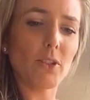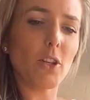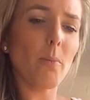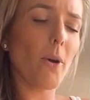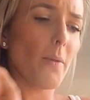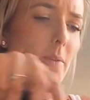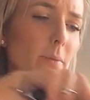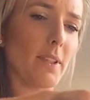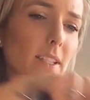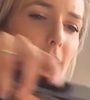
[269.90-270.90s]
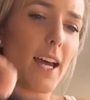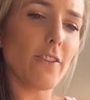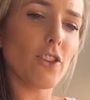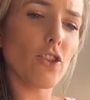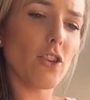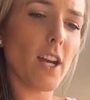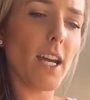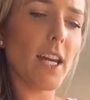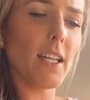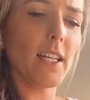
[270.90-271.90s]
just gonna pop them in this oven
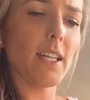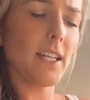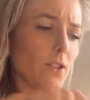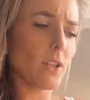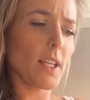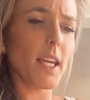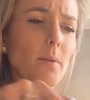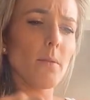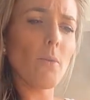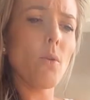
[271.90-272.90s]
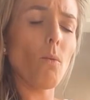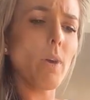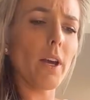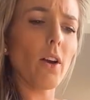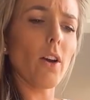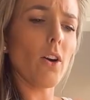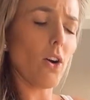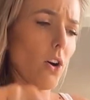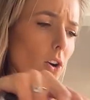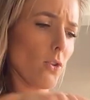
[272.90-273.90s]
tray, sort of keep them on
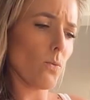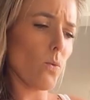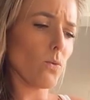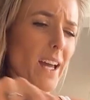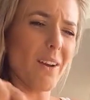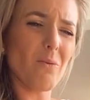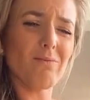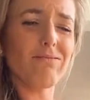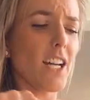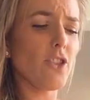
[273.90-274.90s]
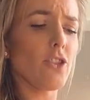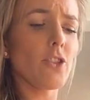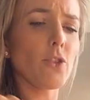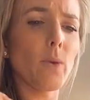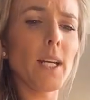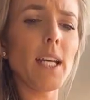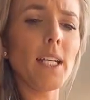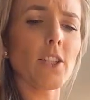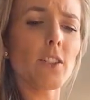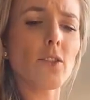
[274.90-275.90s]
on like
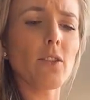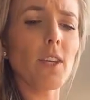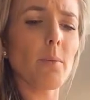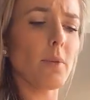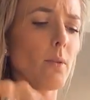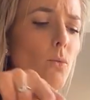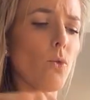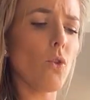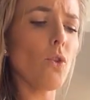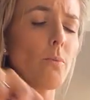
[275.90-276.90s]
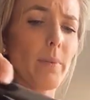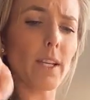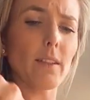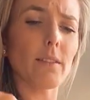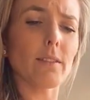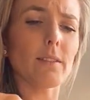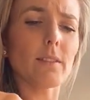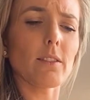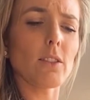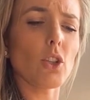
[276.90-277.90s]
120, just sort of keeping them warm, but
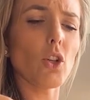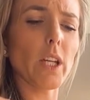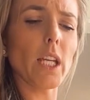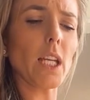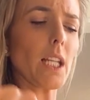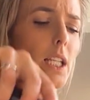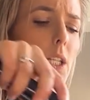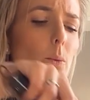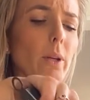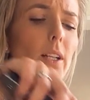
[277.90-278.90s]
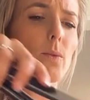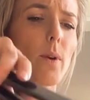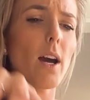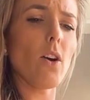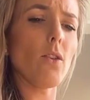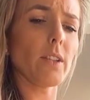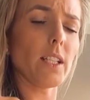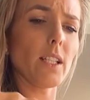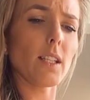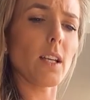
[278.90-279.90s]
cooking a little bit as well on
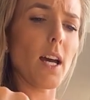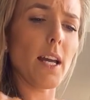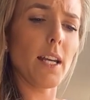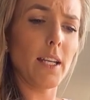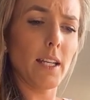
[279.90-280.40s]
the inside.